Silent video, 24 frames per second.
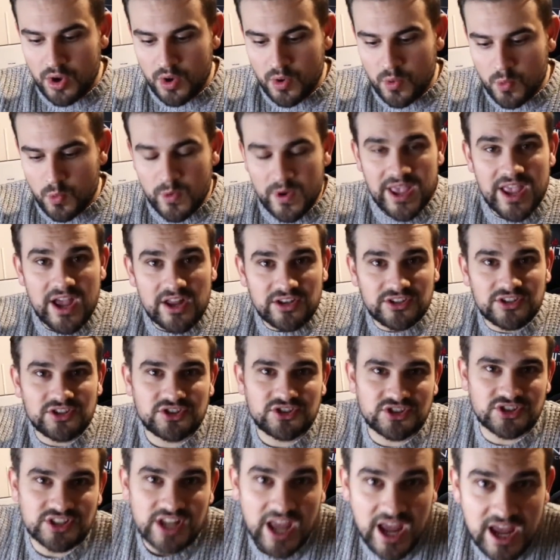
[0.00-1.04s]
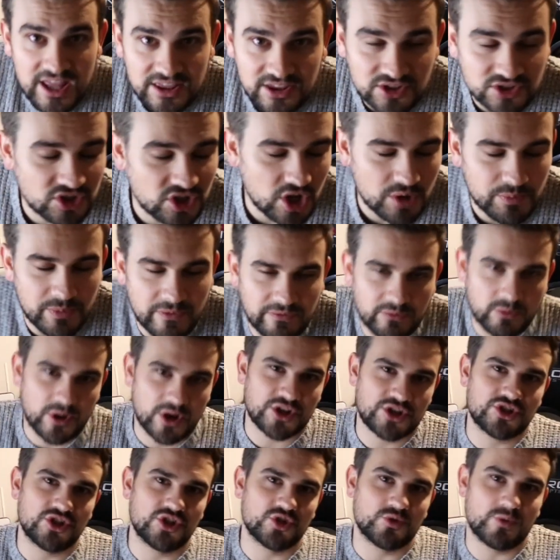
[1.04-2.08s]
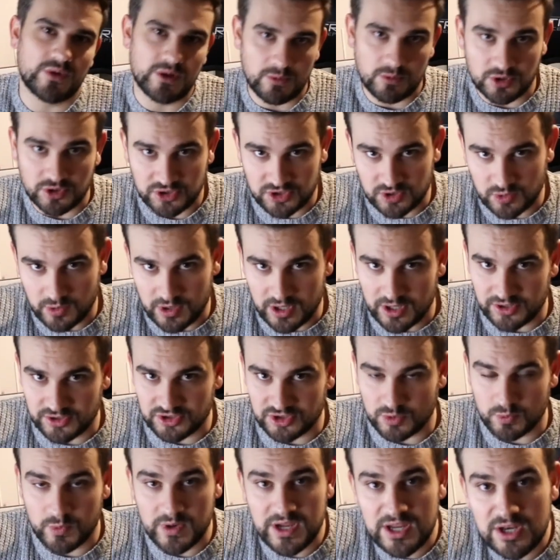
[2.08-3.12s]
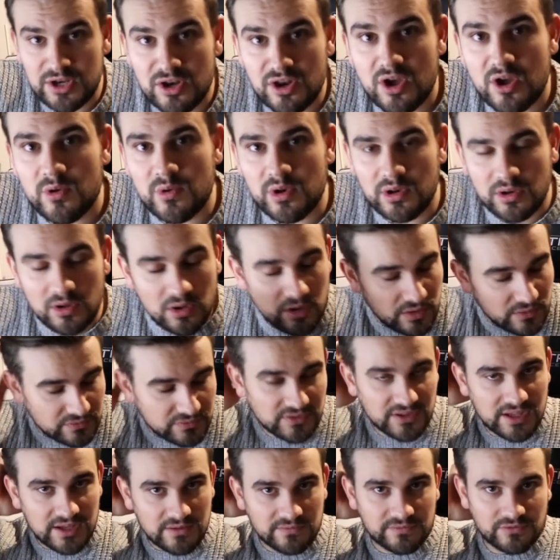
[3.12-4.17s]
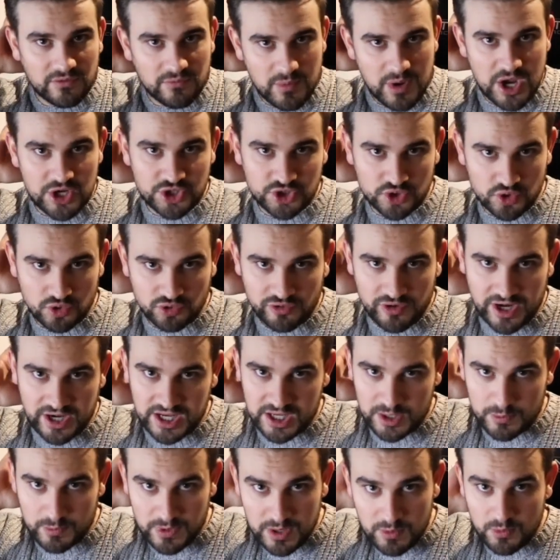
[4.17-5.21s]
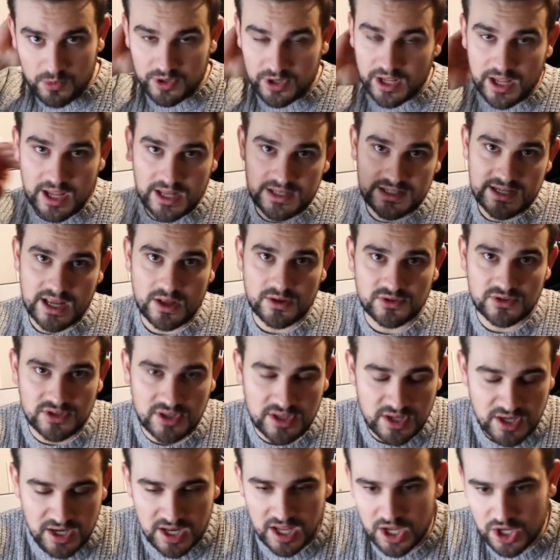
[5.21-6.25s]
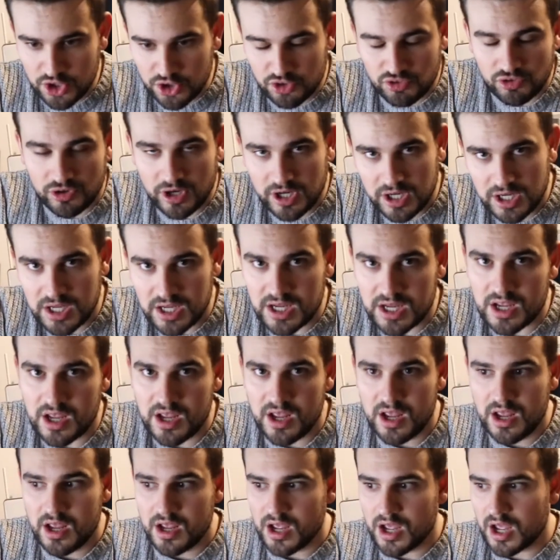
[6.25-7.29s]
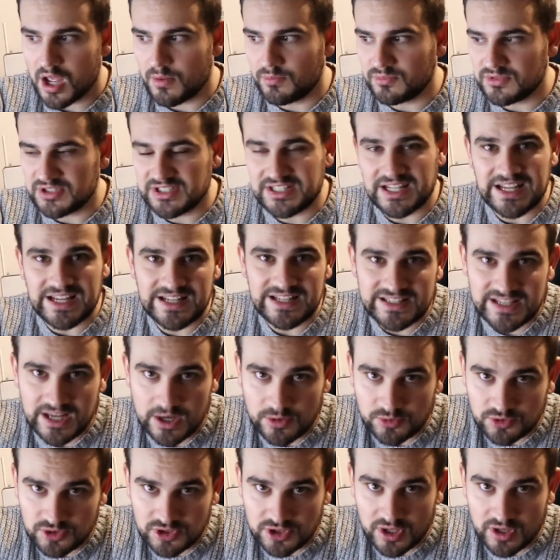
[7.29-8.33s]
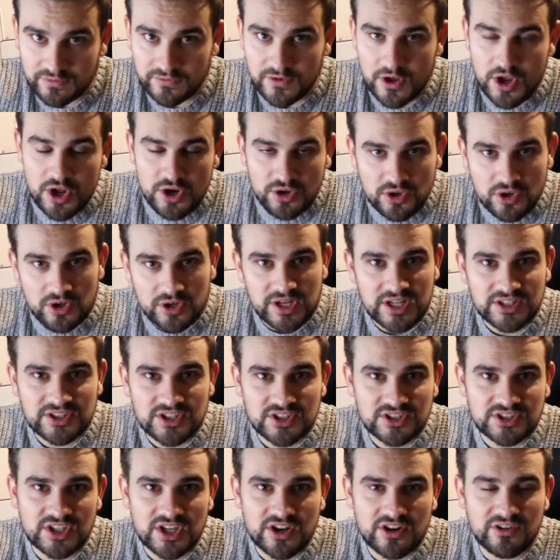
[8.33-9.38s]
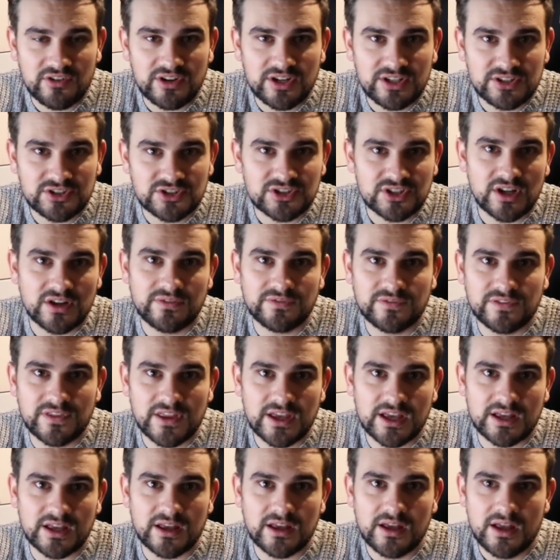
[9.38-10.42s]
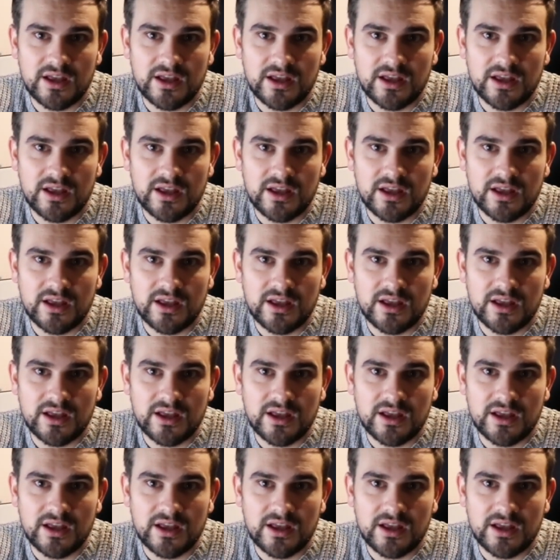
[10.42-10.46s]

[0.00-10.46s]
we understand the type of questions we want to answer. We know a lot of the information already. We want to get down to the nit and gritty, detailed stuff, not necessarily stuff that